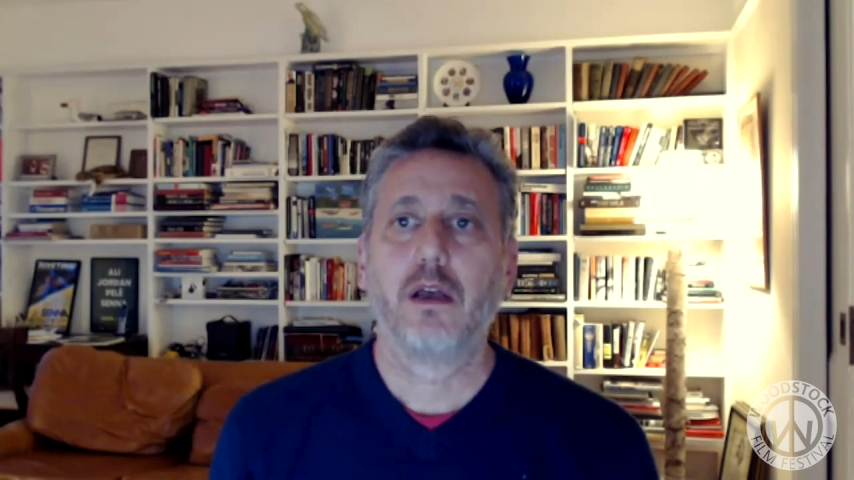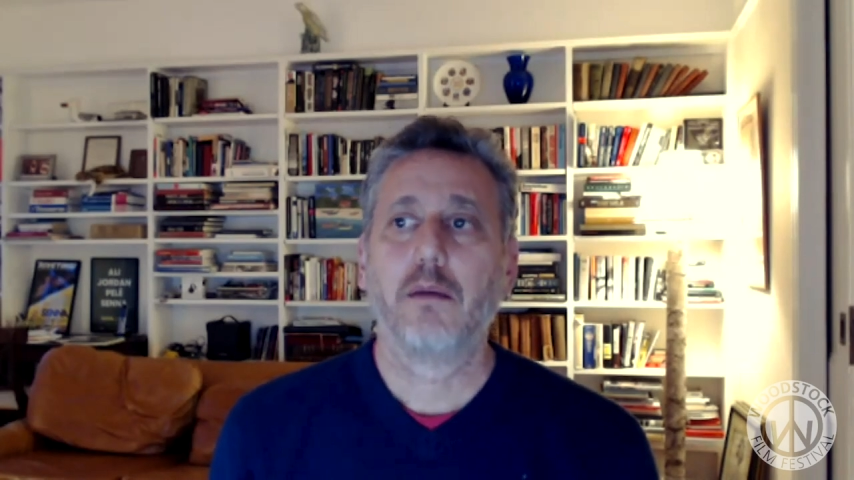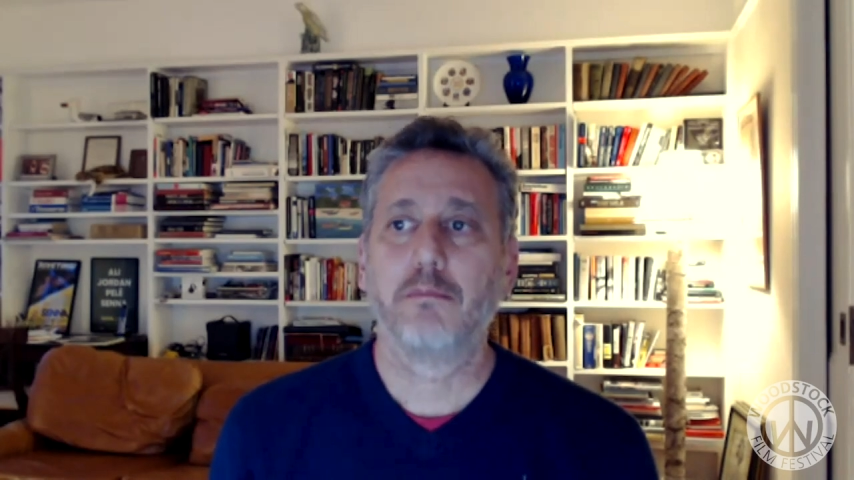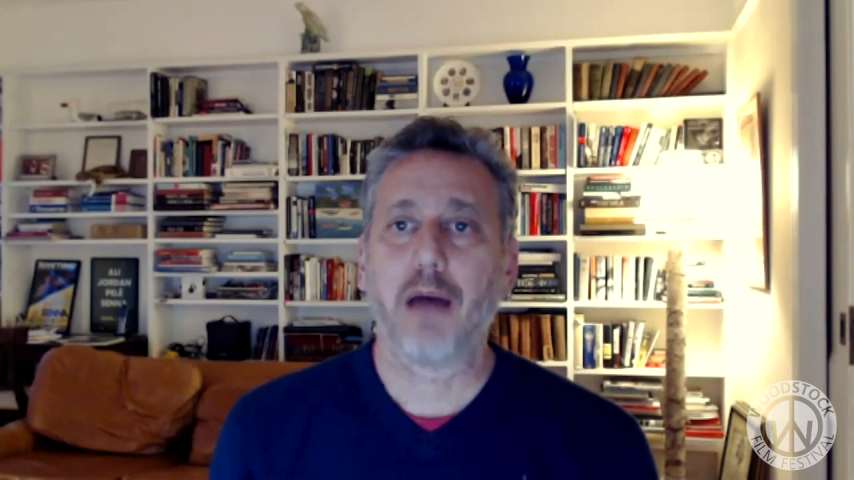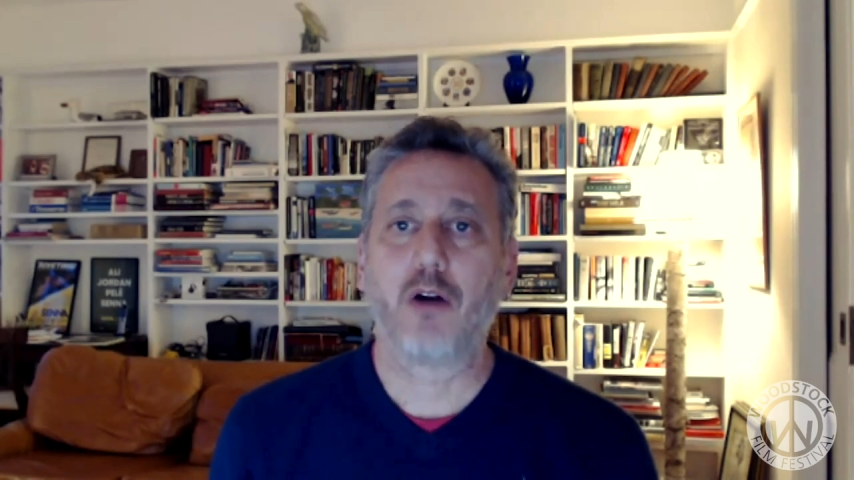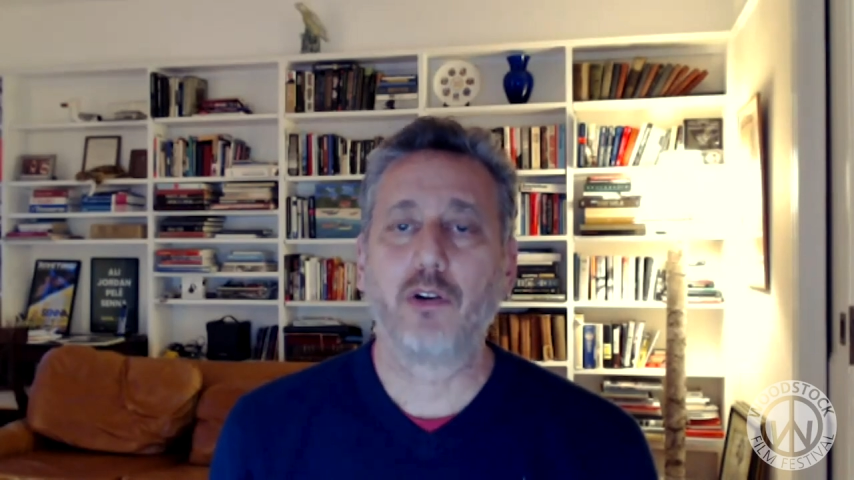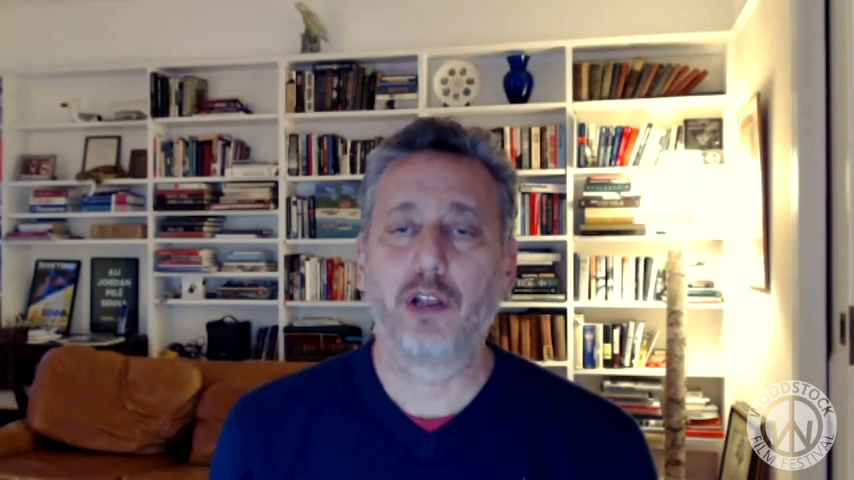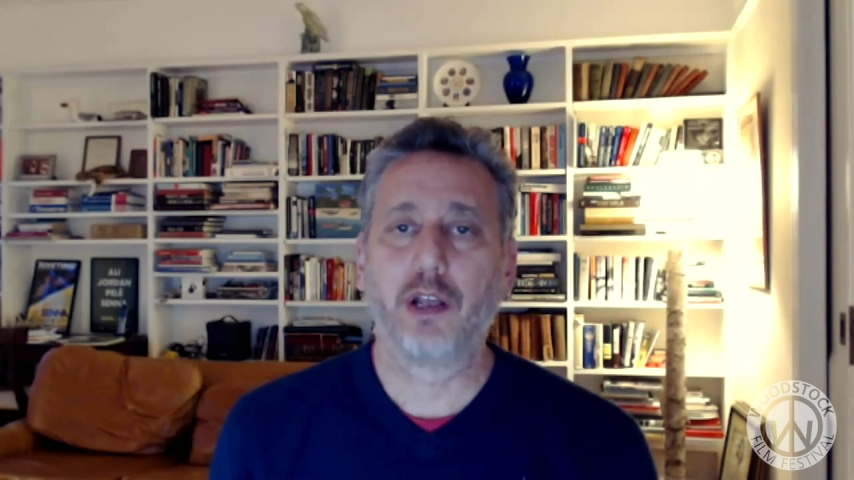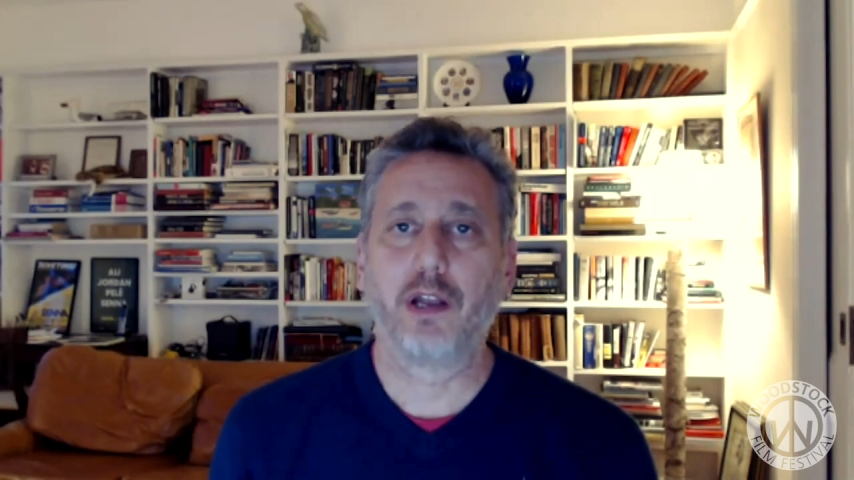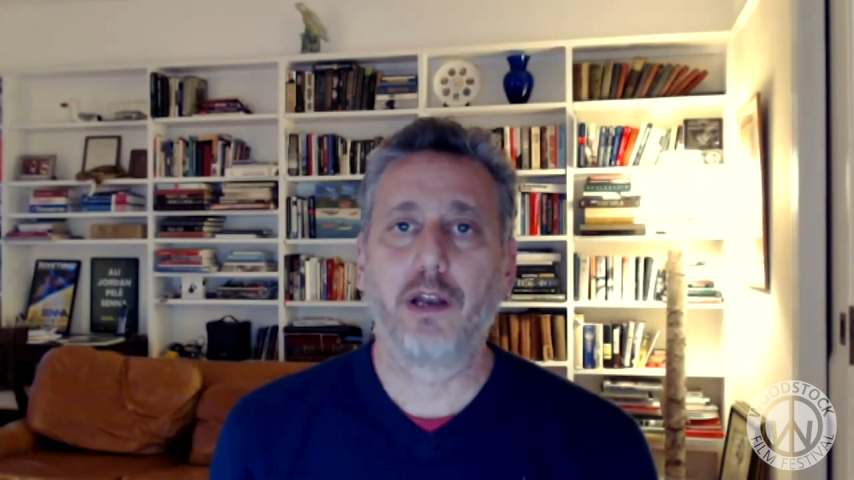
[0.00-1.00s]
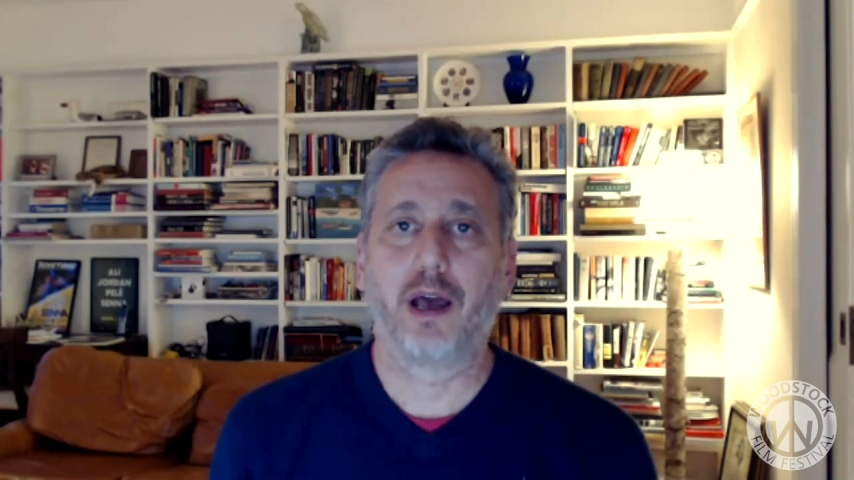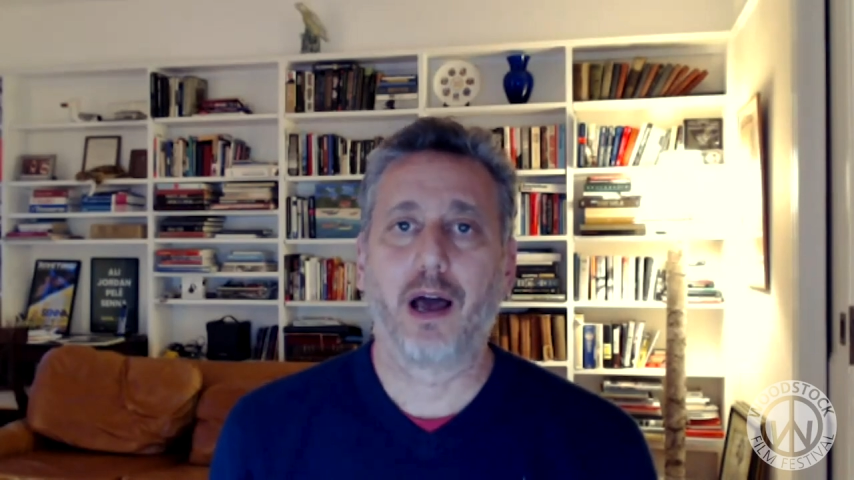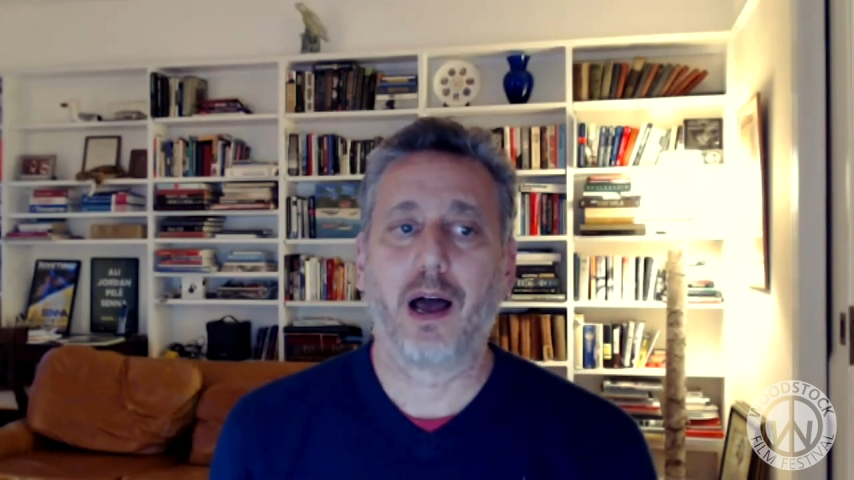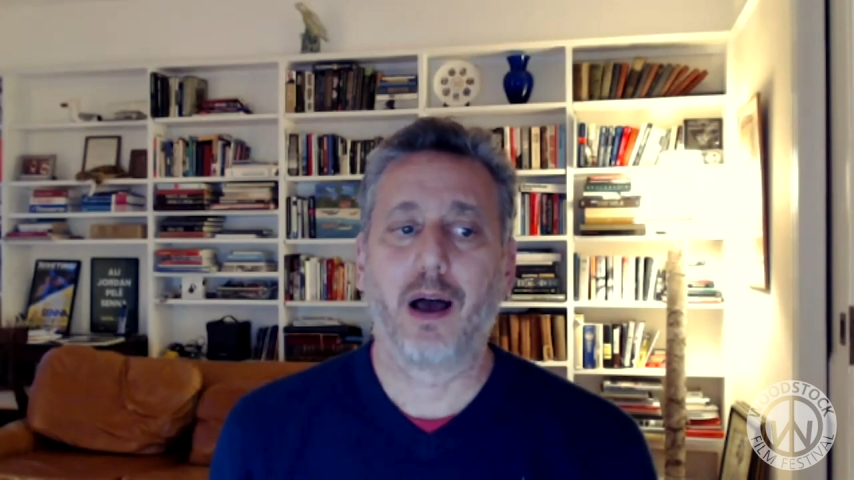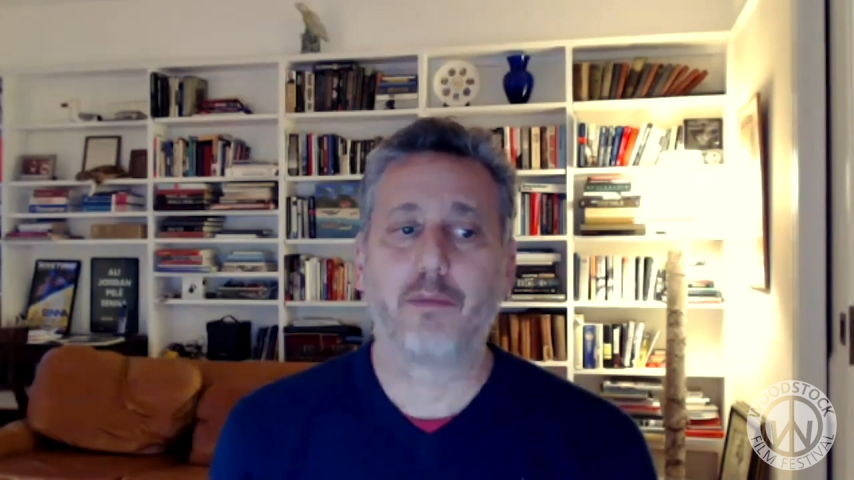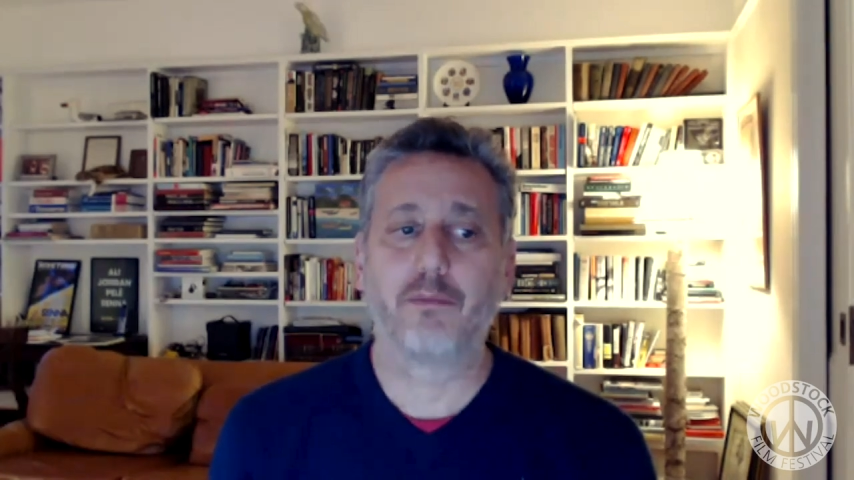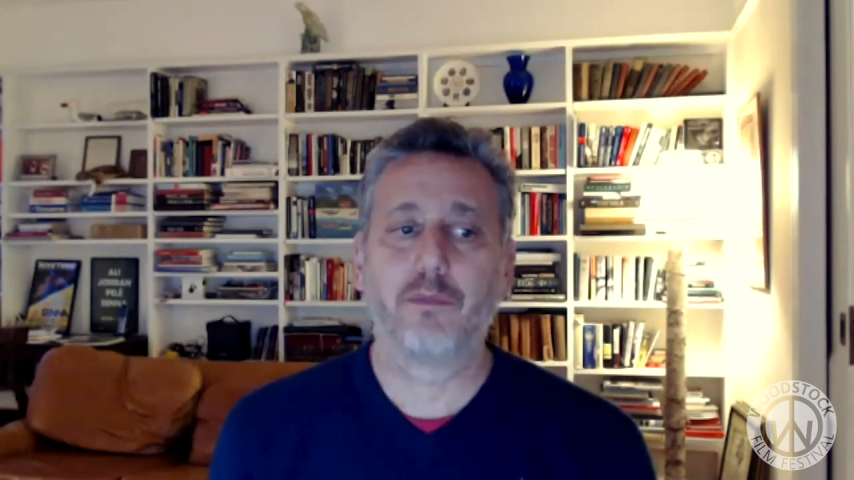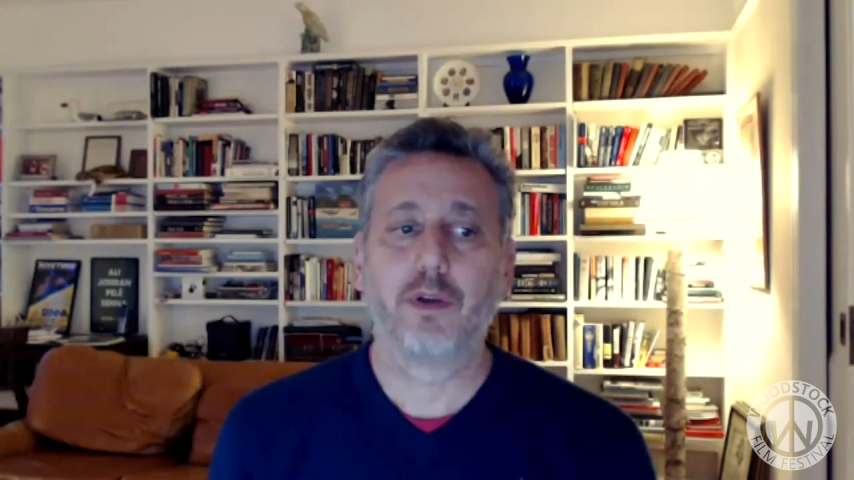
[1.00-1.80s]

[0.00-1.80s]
mounted um,